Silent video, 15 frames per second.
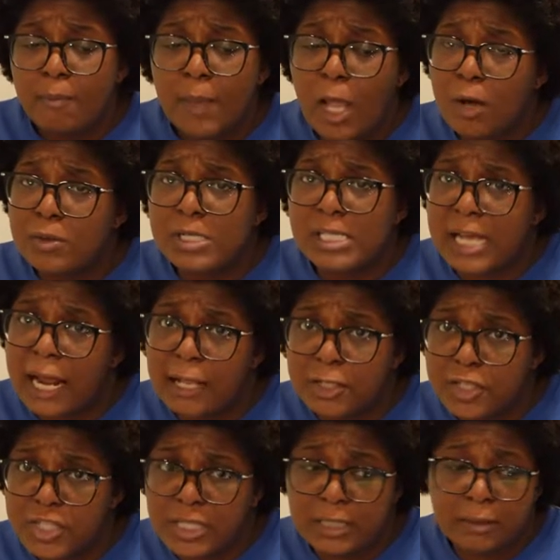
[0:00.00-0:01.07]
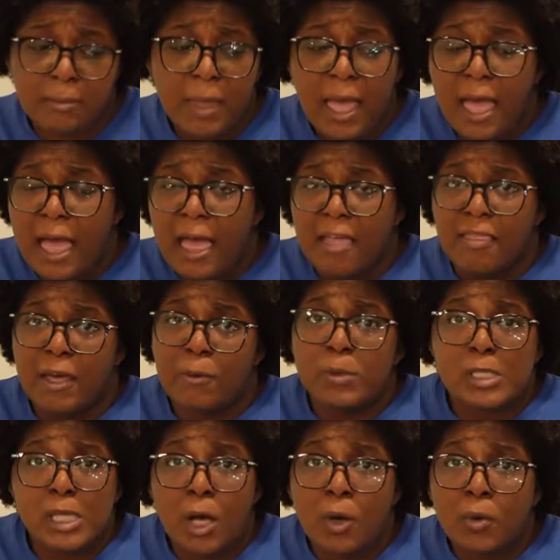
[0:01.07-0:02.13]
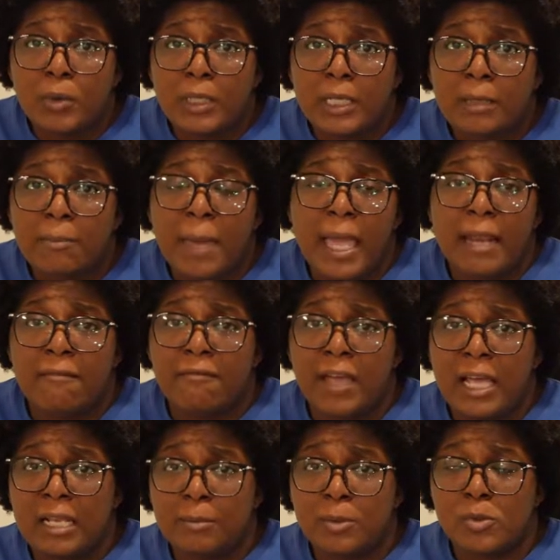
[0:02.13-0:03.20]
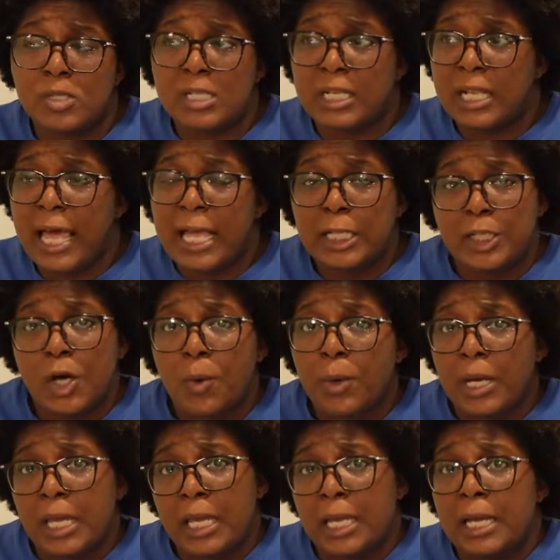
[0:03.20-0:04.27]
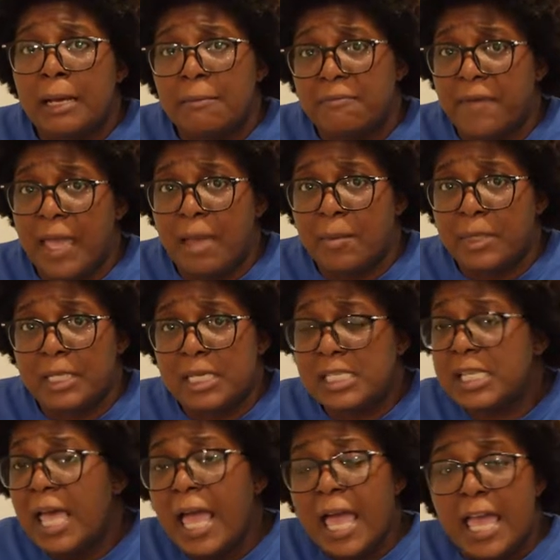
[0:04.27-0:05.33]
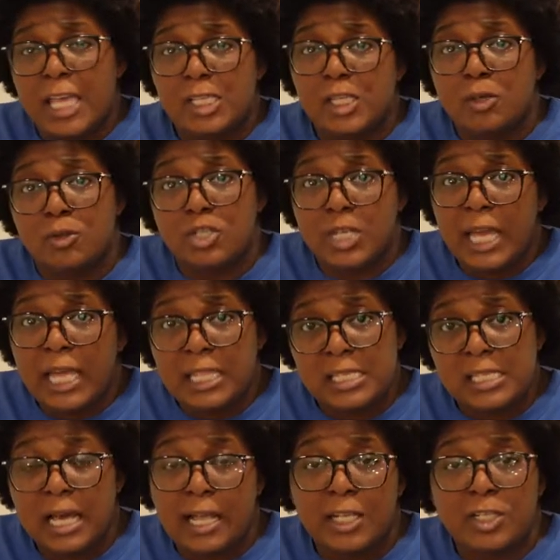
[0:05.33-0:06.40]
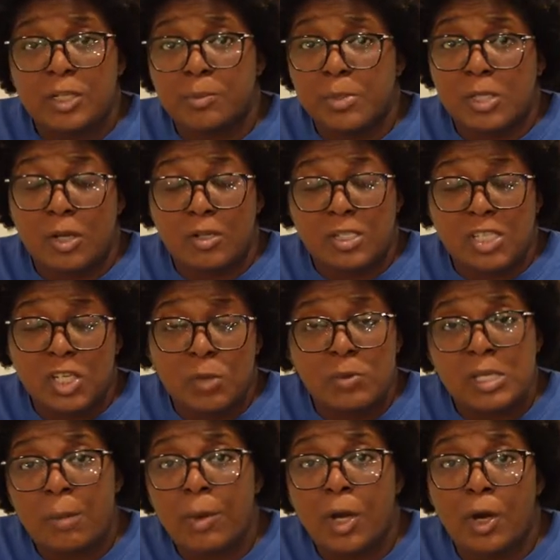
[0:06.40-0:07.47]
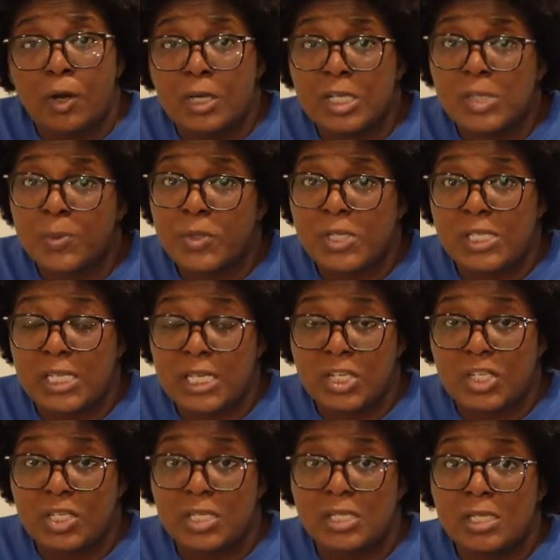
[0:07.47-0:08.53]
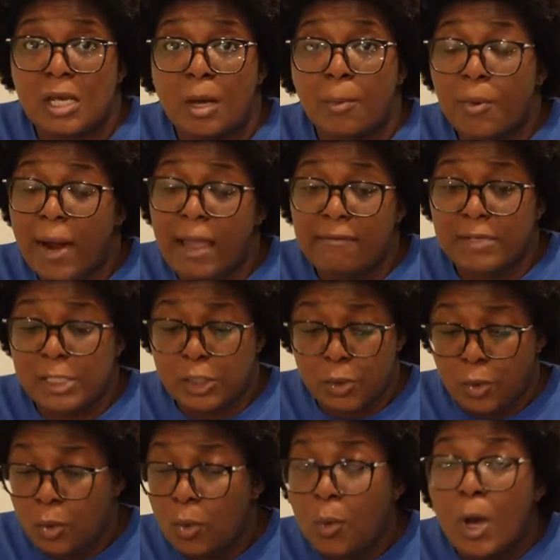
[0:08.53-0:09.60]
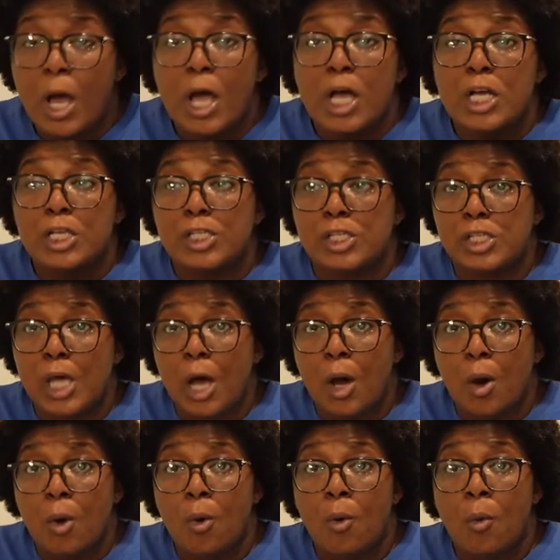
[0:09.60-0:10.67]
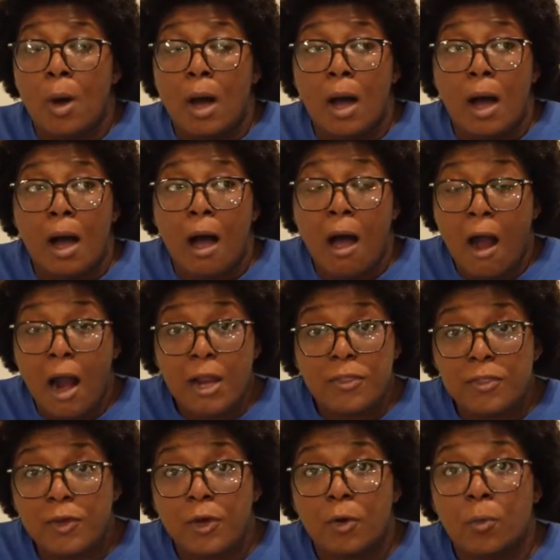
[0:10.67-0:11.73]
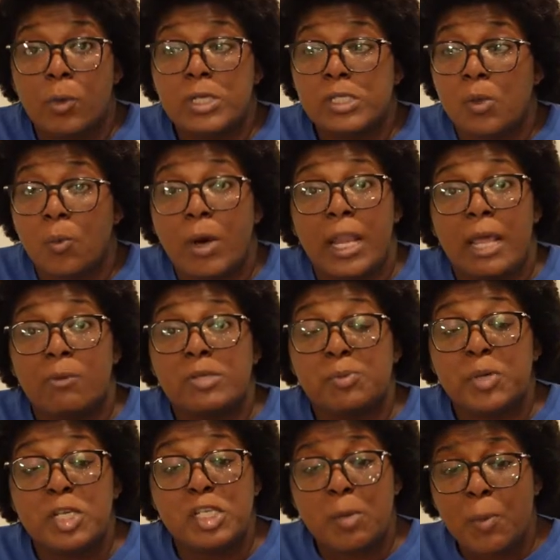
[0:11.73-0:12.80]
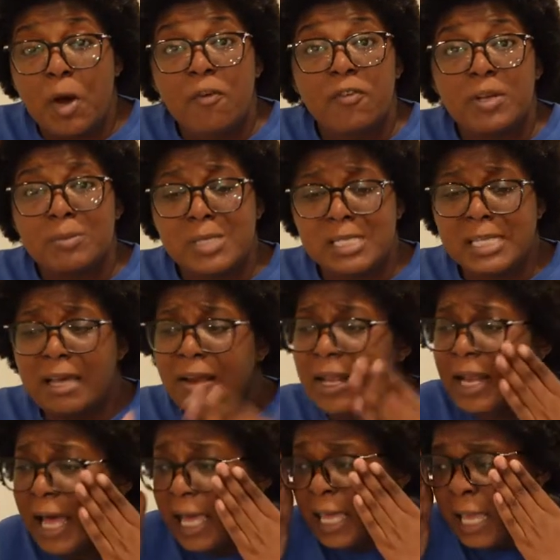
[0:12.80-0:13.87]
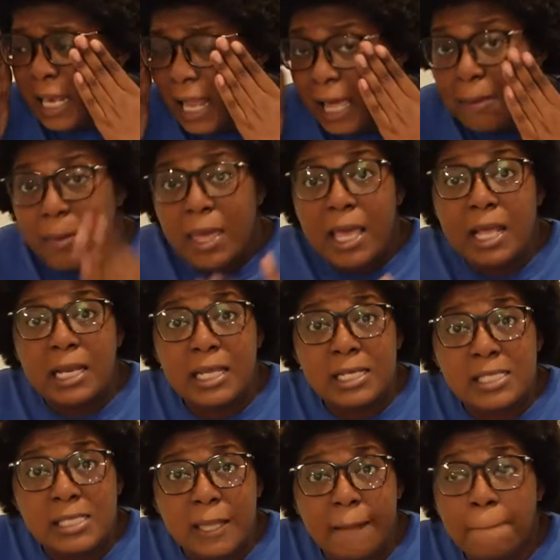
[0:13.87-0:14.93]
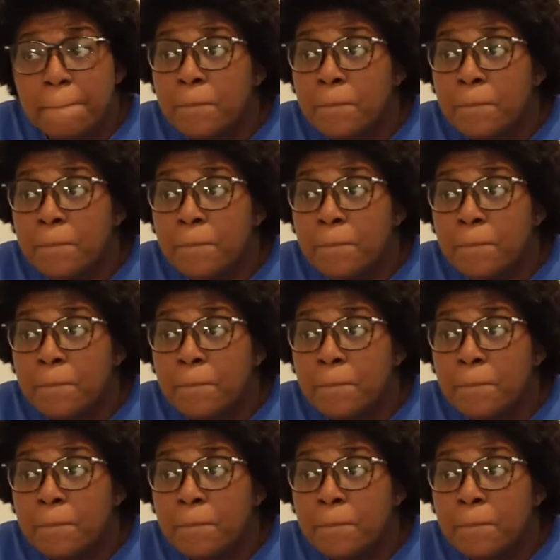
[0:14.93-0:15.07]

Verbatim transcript: on a scholarship that was only made available to like lower income families and so she got the scholarship and uh, she was able to go to this prestigious um, private school so arthur was the one that was pushing both of them to tell they like he like man listen